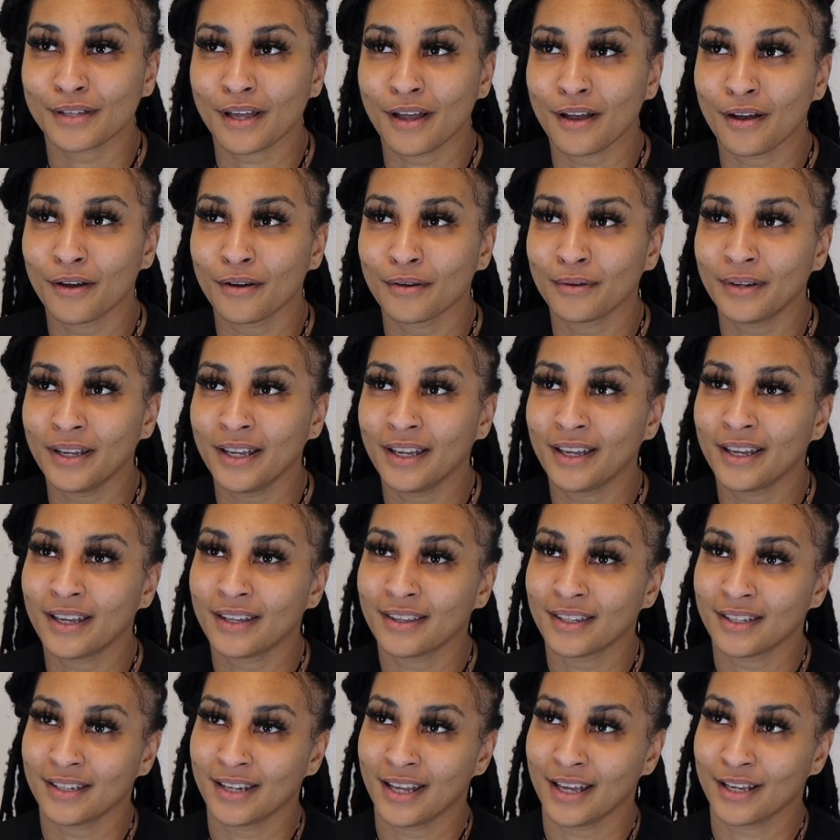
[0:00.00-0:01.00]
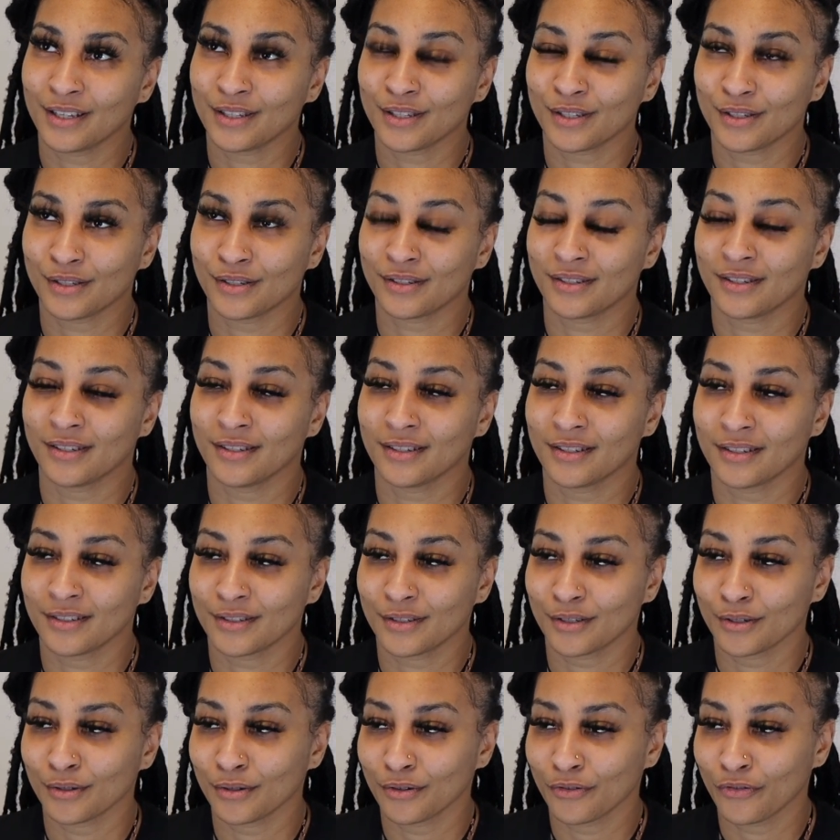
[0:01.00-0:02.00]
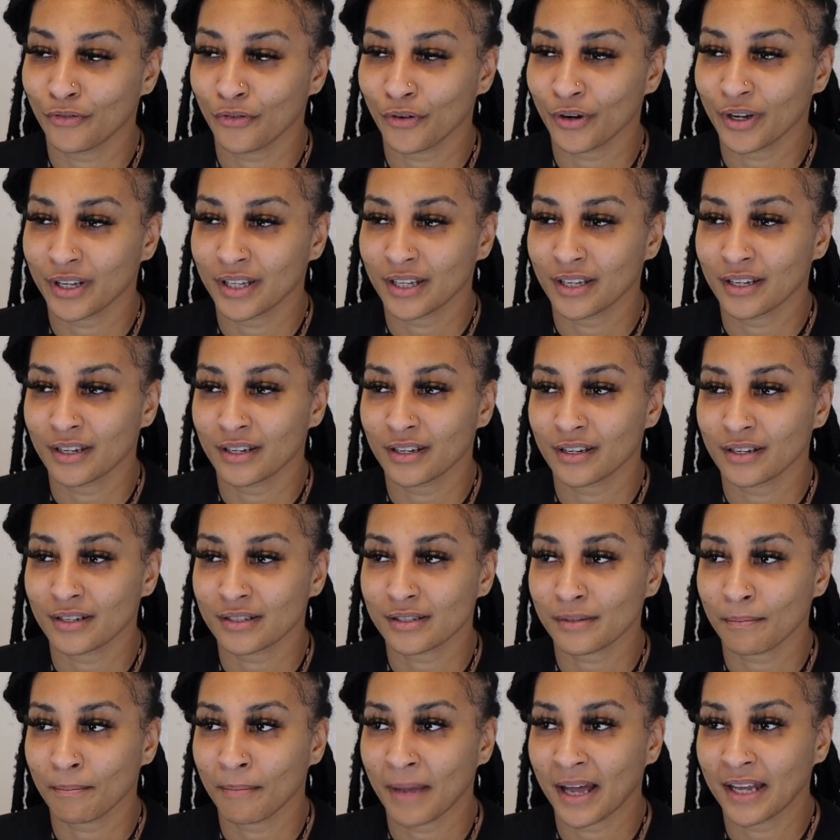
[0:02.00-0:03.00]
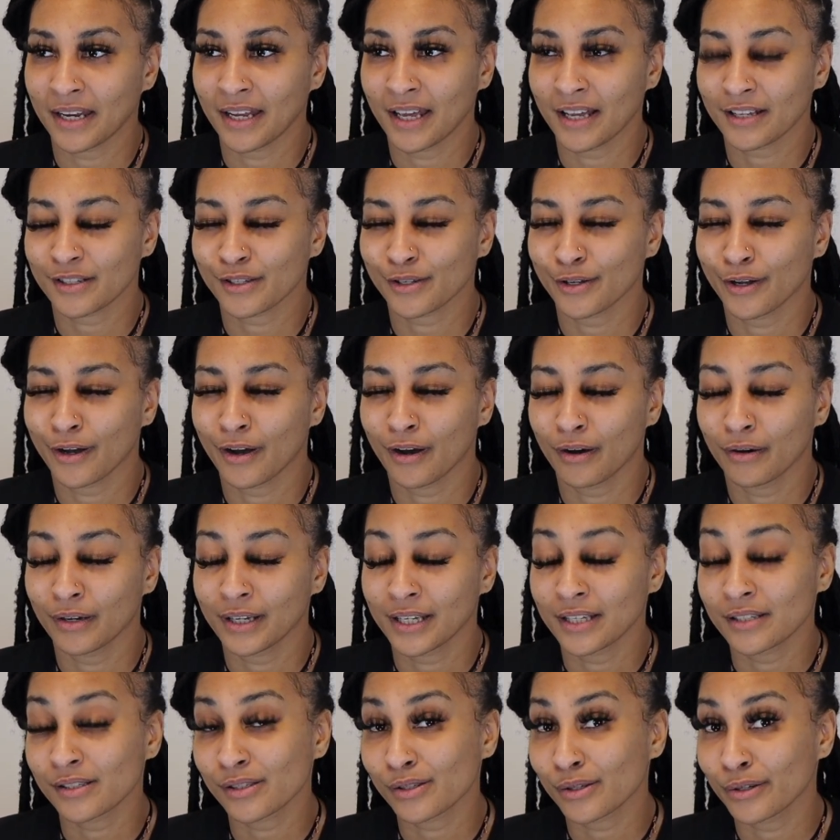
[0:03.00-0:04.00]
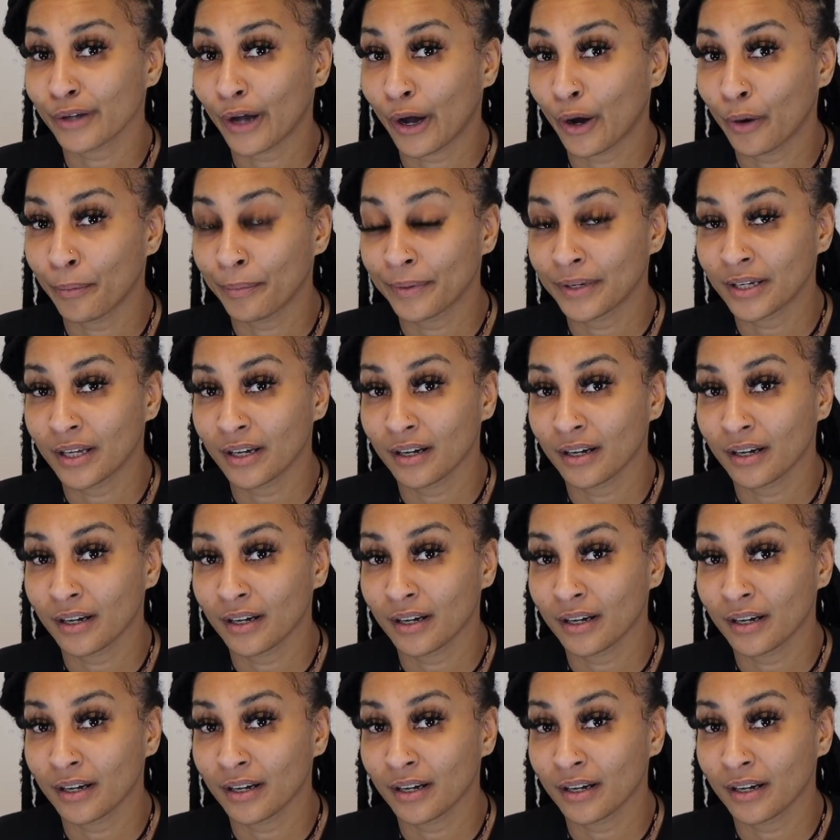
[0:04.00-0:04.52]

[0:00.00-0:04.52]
So in the next 2 to 4 years, my next goal is to open